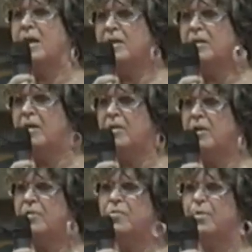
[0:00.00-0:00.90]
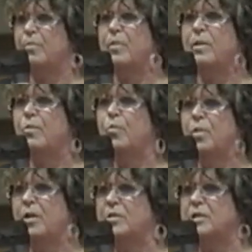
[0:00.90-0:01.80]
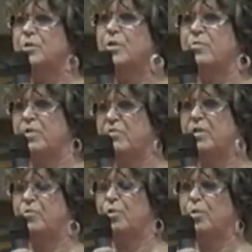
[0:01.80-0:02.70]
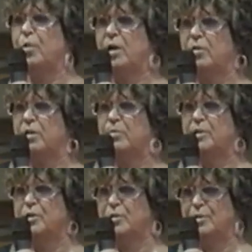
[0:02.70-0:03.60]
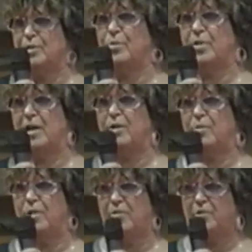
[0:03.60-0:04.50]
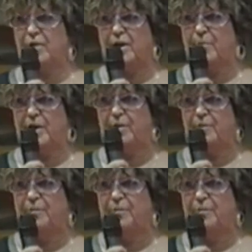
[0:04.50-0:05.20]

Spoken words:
Allie Larkin from Water District 54 Water Commissioner. So thank you all for coming.